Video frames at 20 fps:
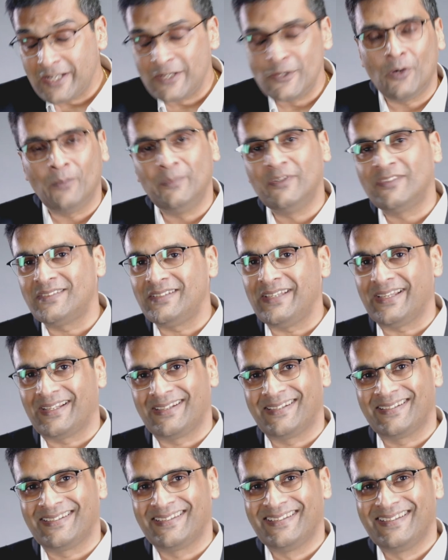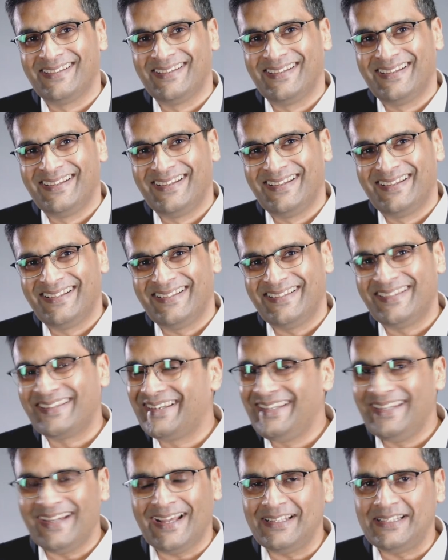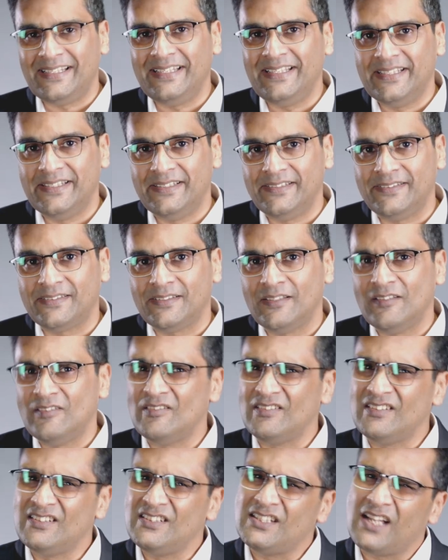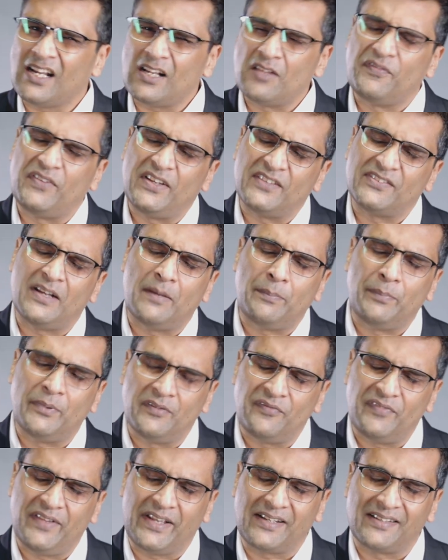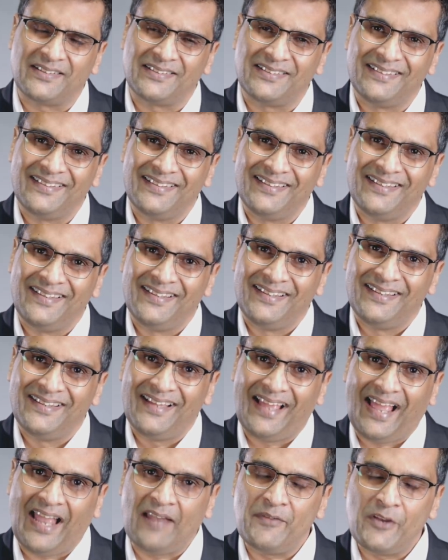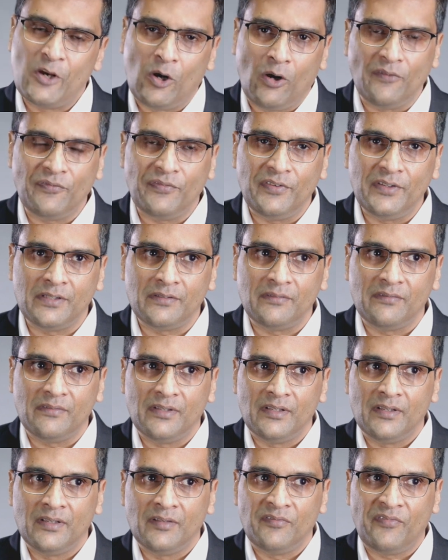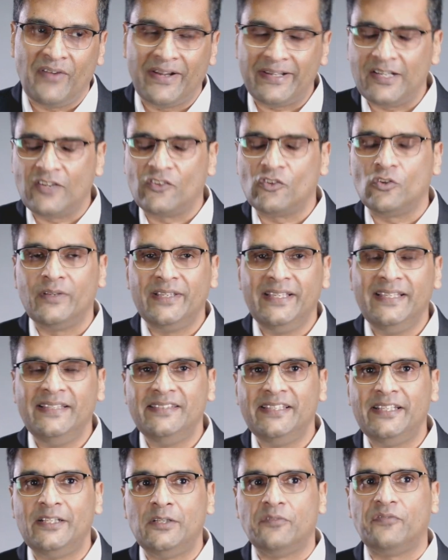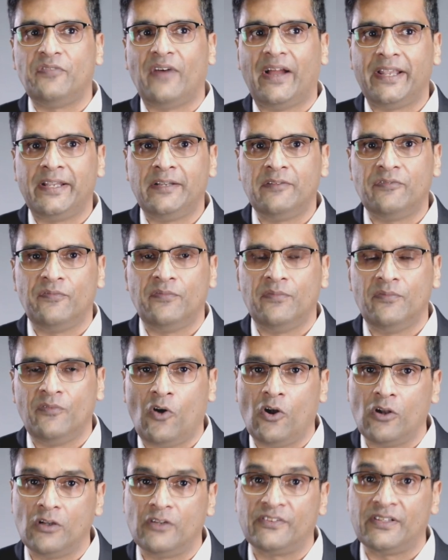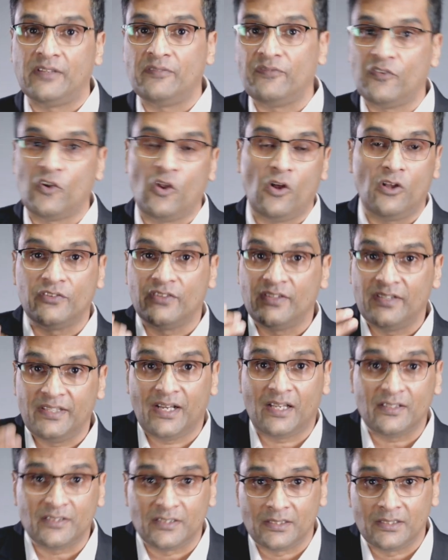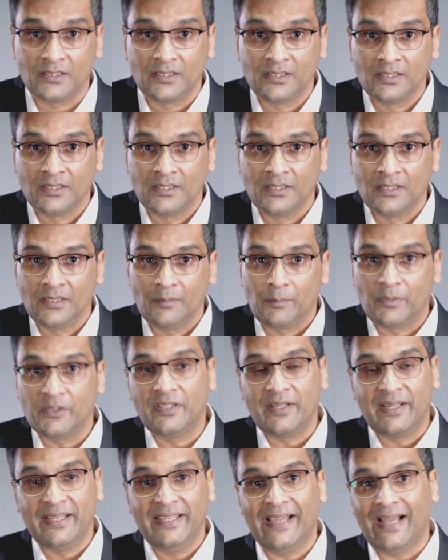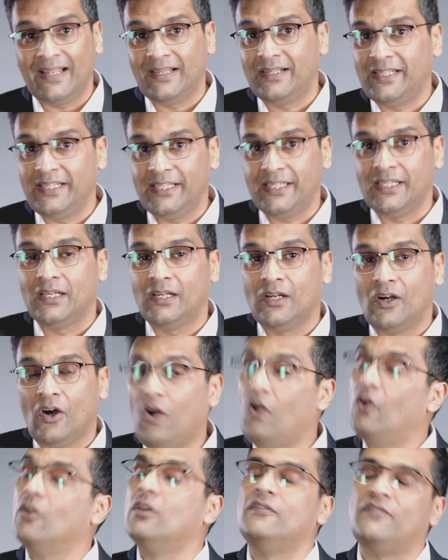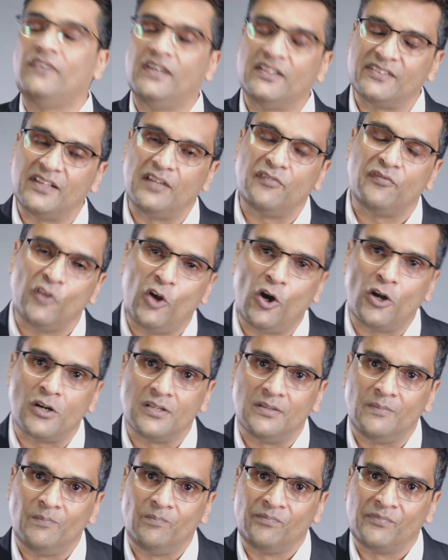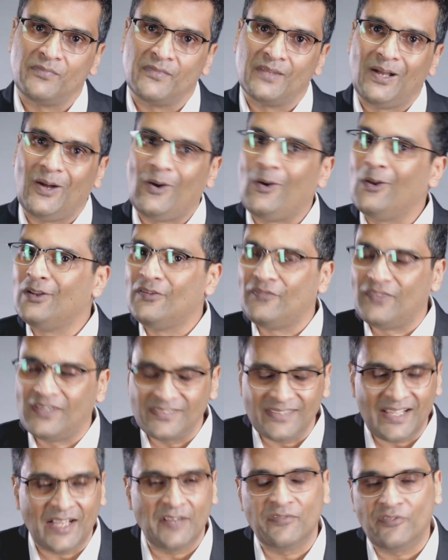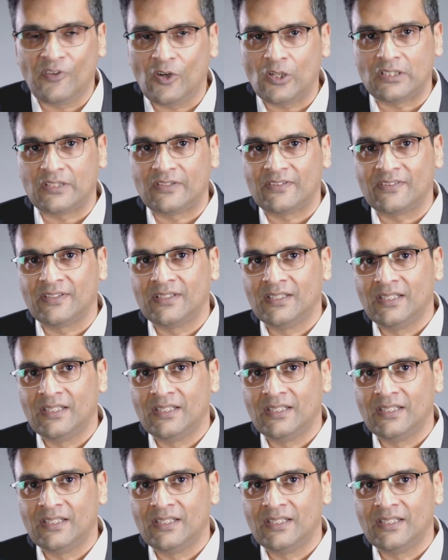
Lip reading: your mistake. The reality is, none of us are perfect. And we often find it so easy to find faults and flaws in the other. But the reality, all of us are flawed. All of us have faults.